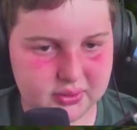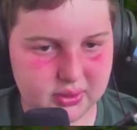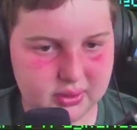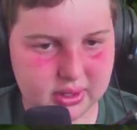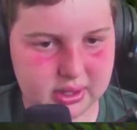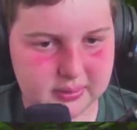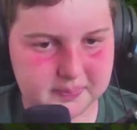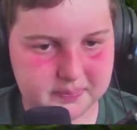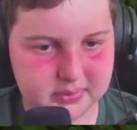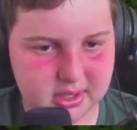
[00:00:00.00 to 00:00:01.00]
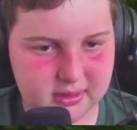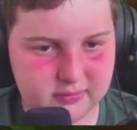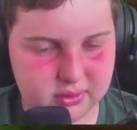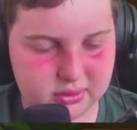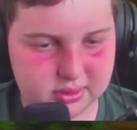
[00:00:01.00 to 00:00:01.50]
Or if
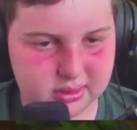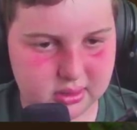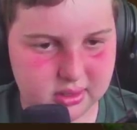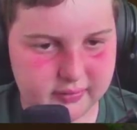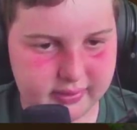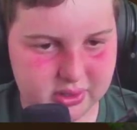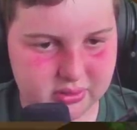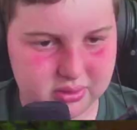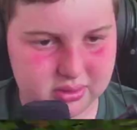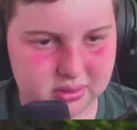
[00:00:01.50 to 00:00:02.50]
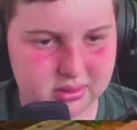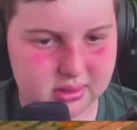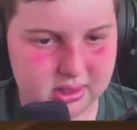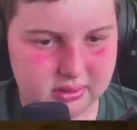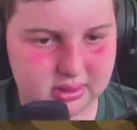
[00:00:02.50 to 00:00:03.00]
you're just alone going to